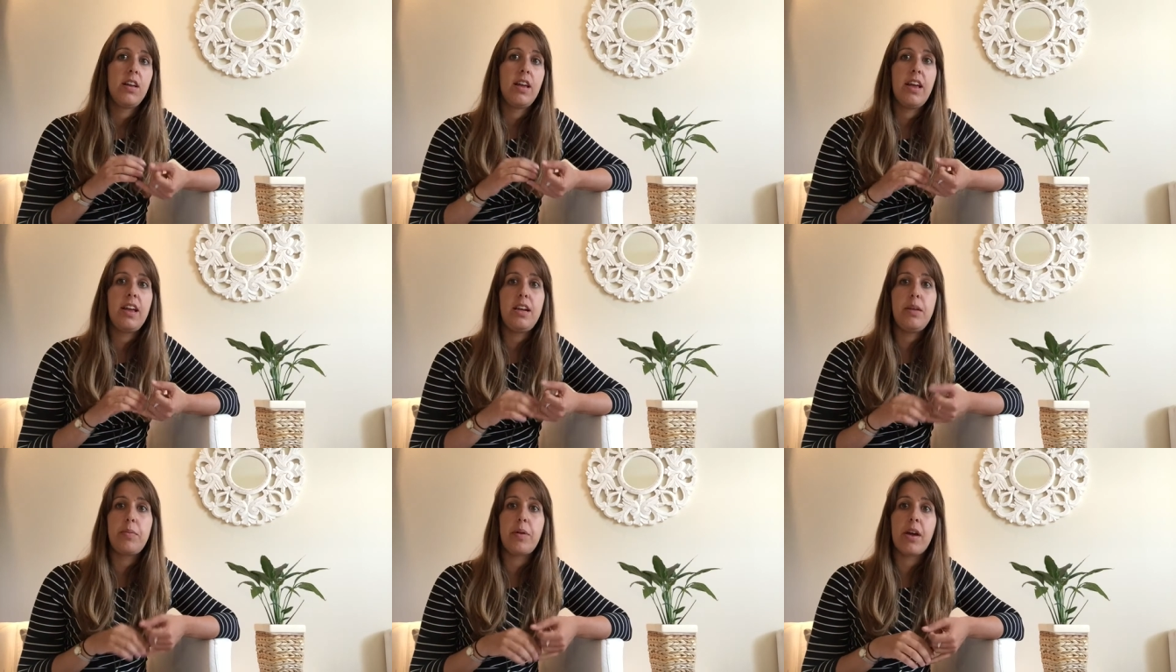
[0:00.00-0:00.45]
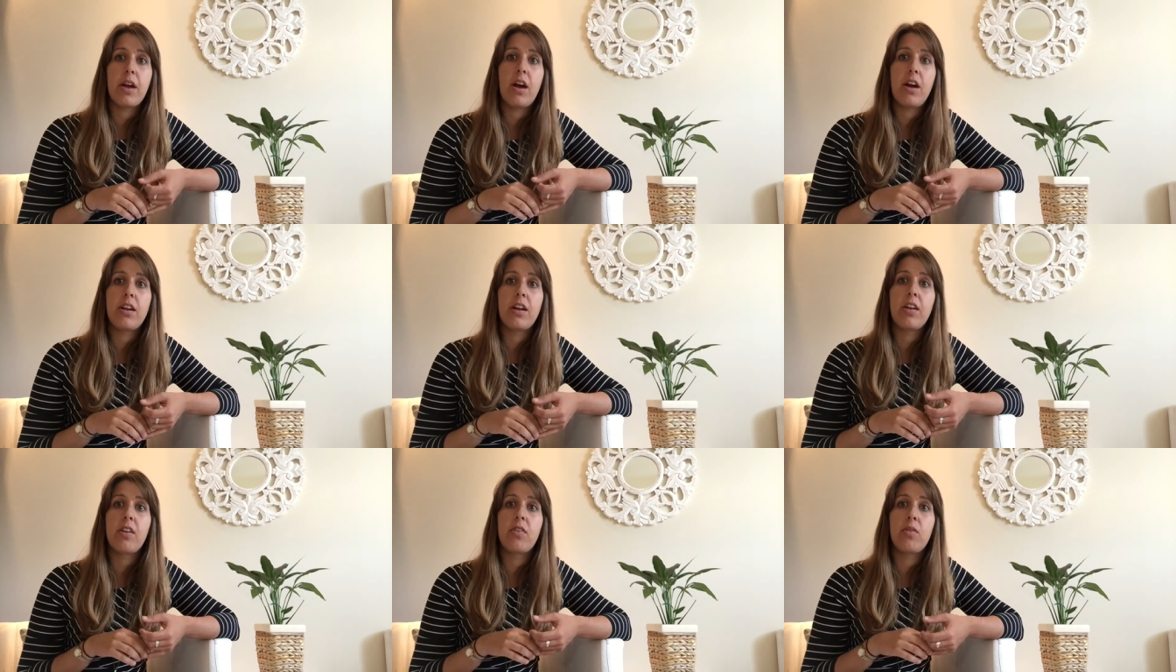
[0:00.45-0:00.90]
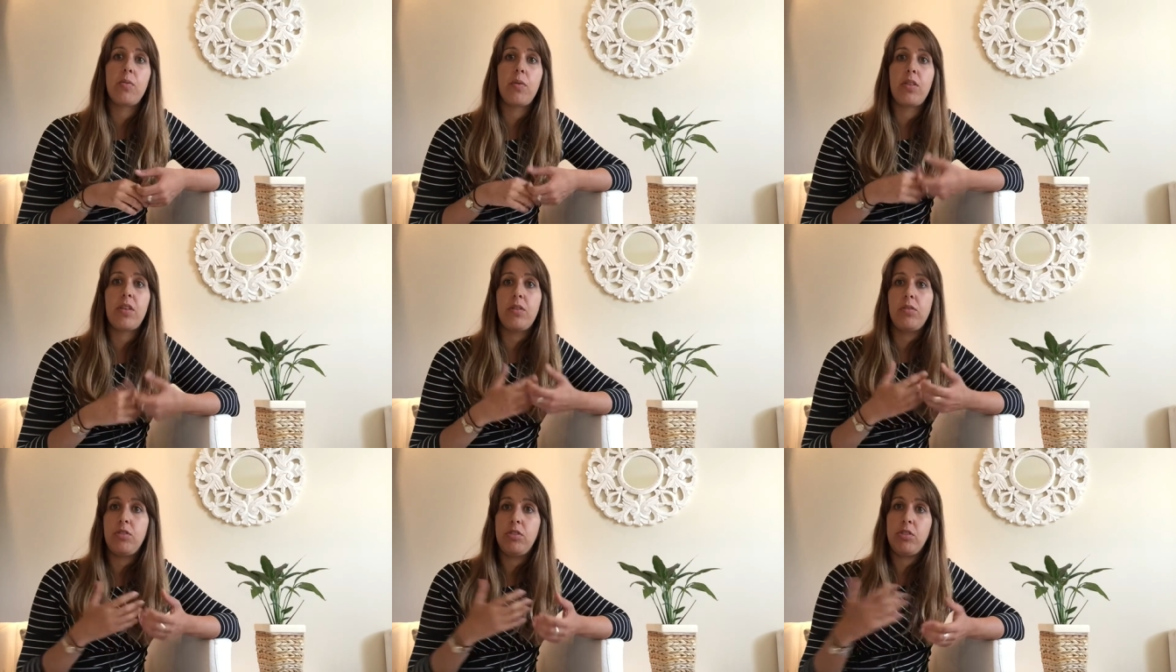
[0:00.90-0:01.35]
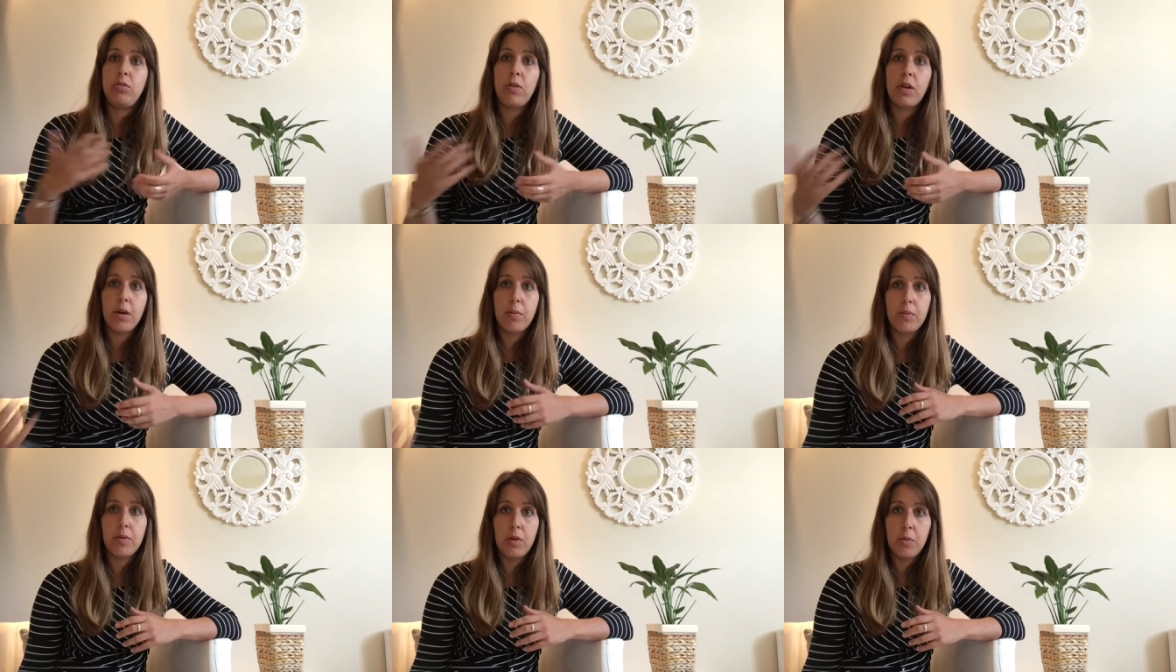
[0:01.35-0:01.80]
antibiotics without
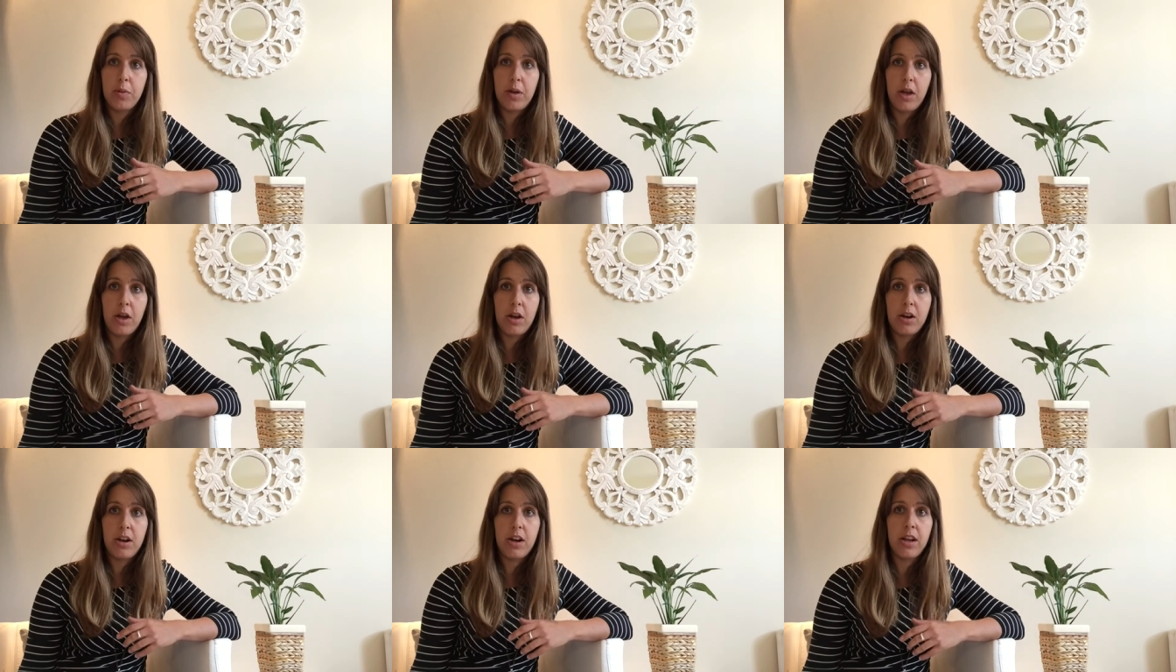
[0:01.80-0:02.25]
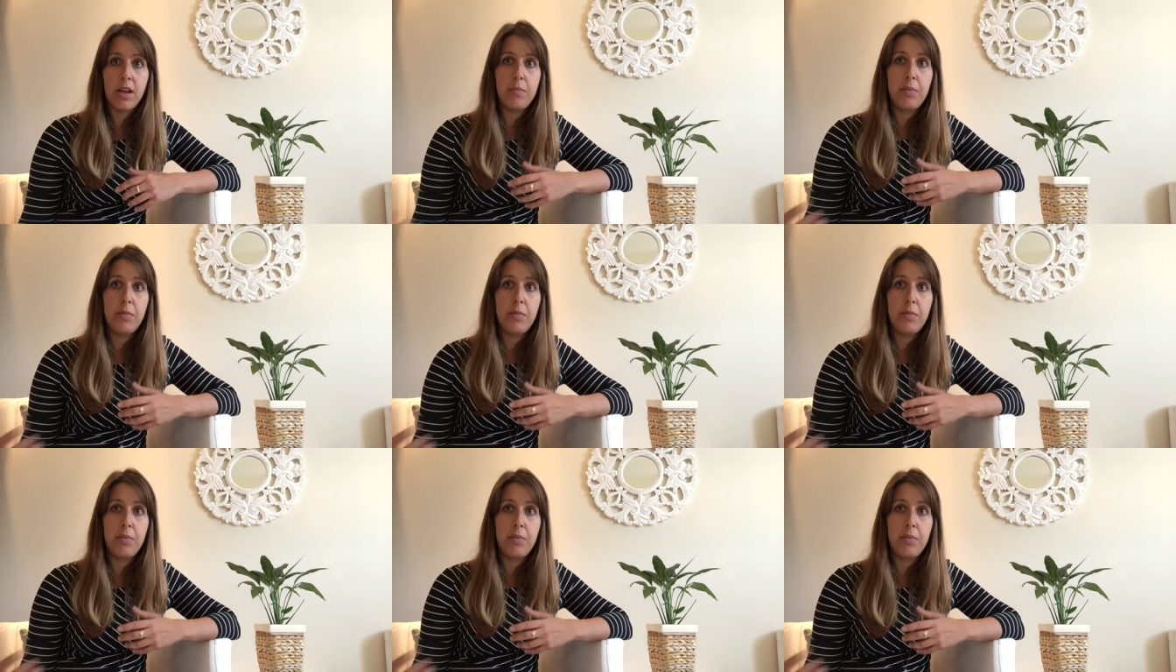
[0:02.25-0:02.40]
doing a probiotic